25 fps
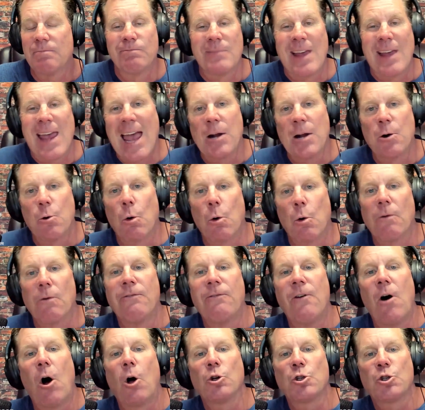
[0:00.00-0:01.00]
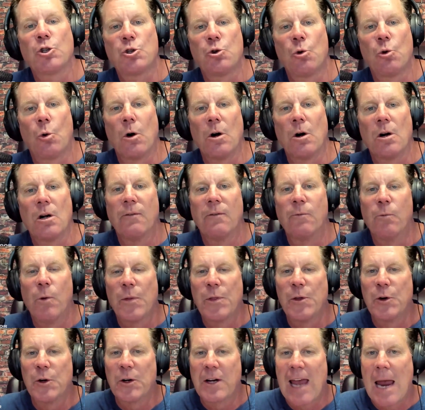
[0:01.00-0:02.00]
and or fall short of what
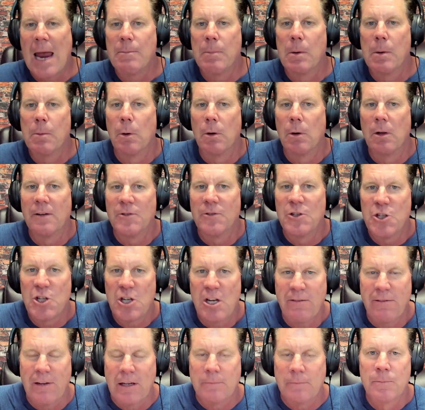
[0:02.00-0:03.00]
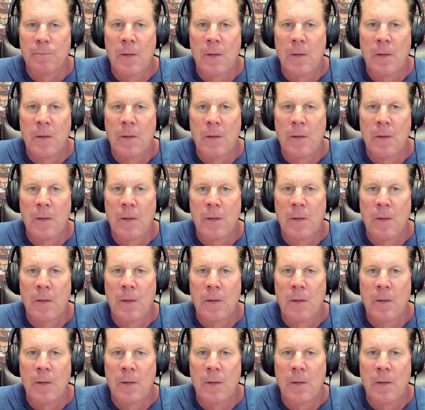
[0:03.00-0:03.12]
they're capable of achieving,